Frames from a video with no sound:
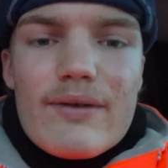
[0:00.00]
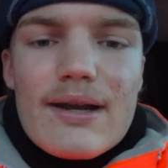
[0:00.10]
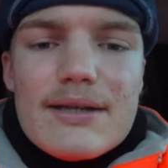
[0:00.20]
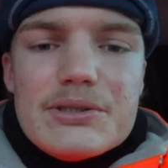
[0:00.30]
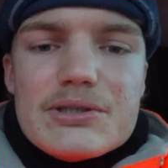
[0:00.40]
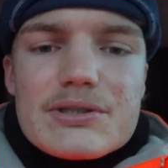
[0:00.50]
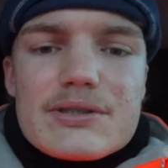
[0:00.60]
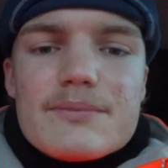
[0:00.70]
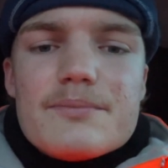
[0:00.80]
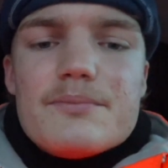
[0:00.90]
that is just
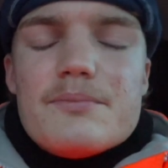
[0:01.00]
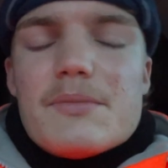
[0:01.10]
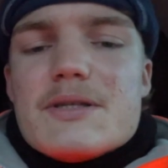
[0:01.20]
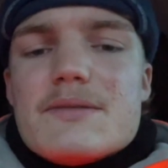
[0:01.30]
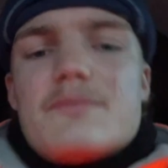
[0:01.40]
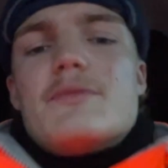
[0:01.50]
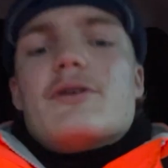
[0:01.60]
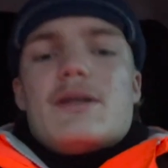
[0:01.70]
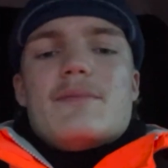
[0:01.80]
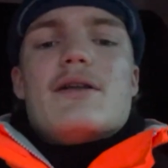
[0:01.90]

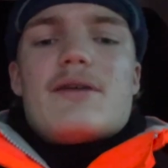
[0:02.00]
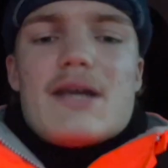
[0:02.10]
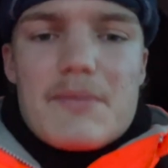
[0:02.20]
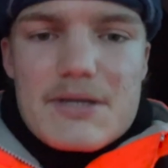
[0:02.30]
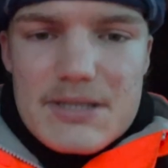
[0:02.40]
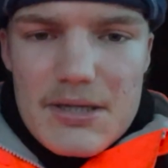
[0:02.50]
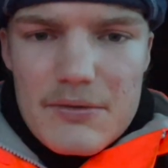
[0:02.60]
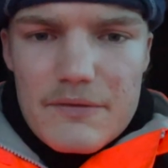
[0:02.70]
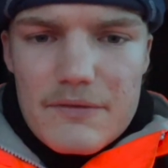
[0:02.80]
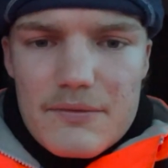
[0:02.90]
looking at
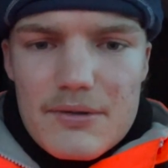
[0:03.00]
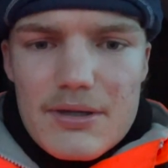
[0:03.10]
myself,